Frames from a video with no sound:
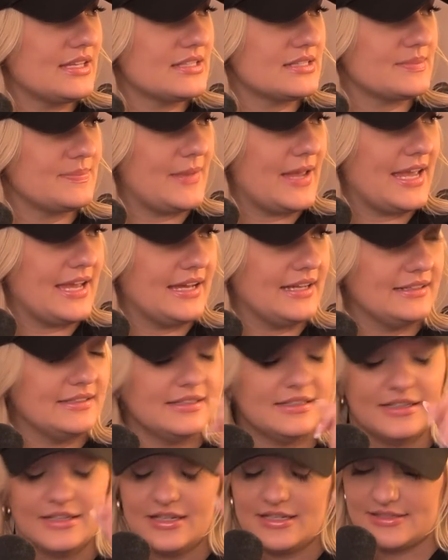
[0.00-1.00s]
this
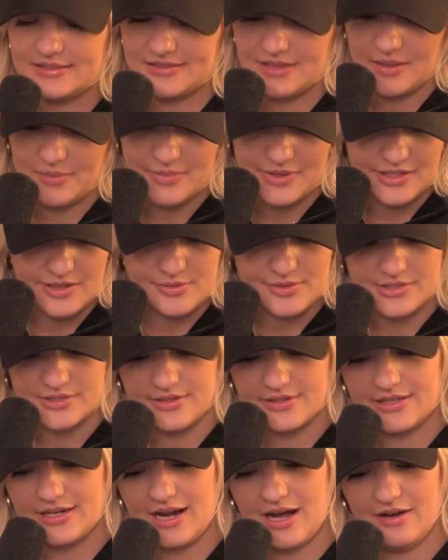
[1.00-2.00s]
man, somebody was
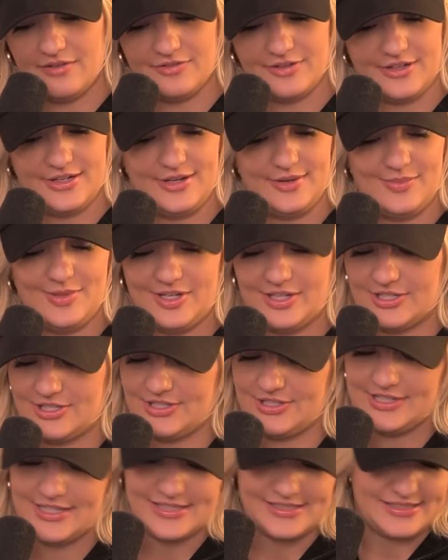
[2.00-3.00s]
looking out for you
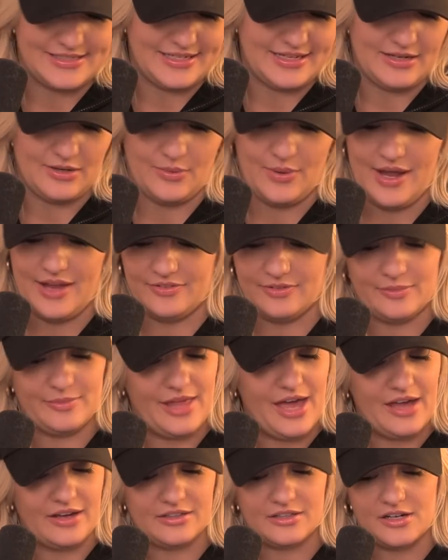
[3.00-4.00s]
because you needed to get away from
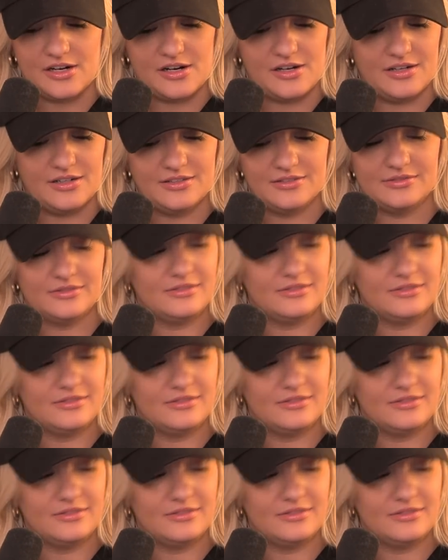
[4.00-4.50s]
that girl.